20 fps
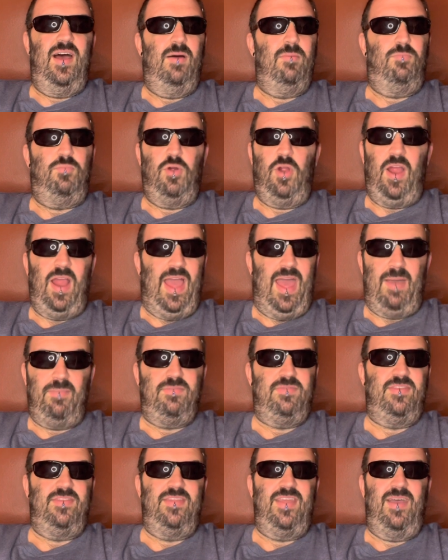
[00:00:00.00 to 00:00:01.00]

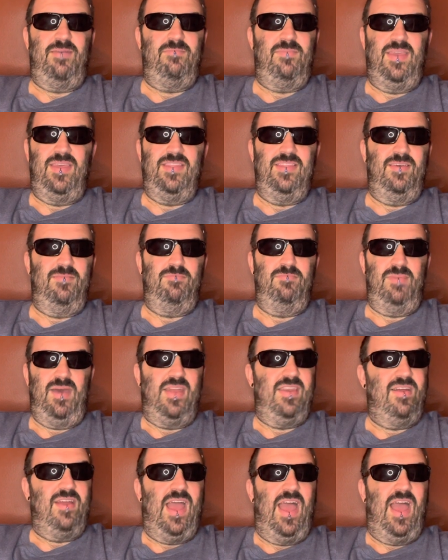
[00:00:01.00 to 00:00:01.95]
perhaps that made them better.